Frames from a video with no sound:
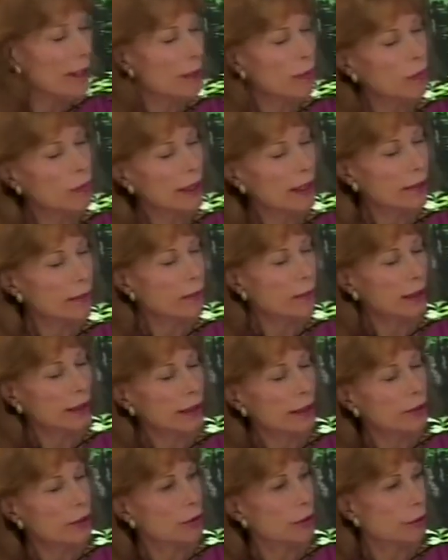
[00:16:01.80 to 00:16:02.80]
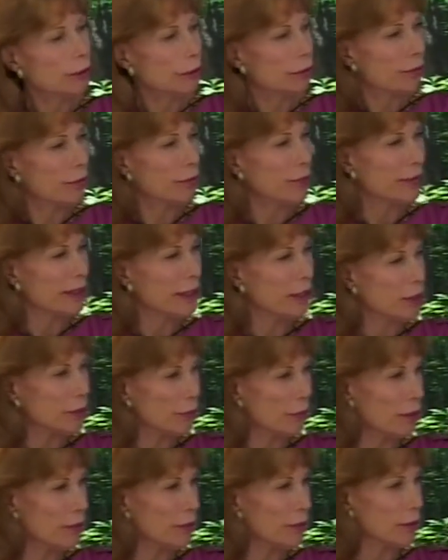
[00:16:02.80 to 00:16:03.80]
what, what did you learn from each
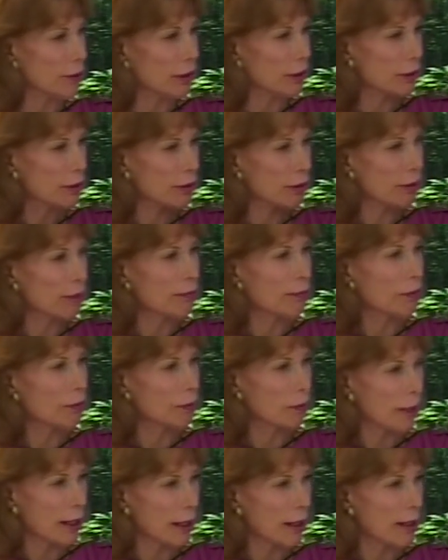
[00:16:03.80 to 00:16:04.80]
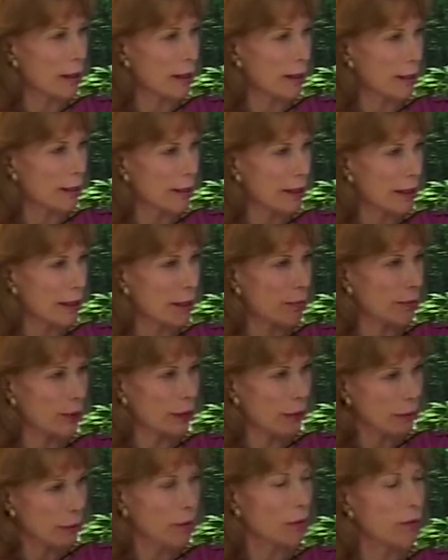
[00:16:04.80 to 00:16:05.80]
of those that served you well as now
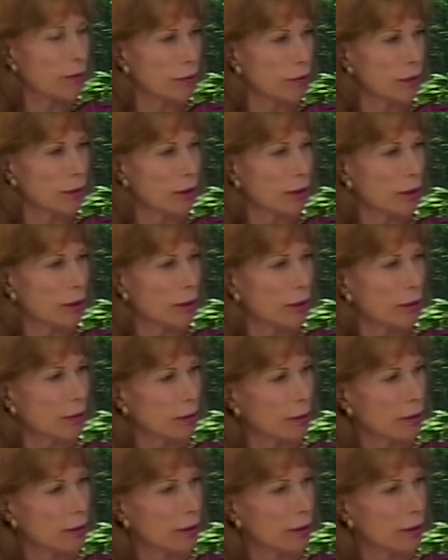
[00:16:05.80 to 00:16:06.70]
being an overall coach,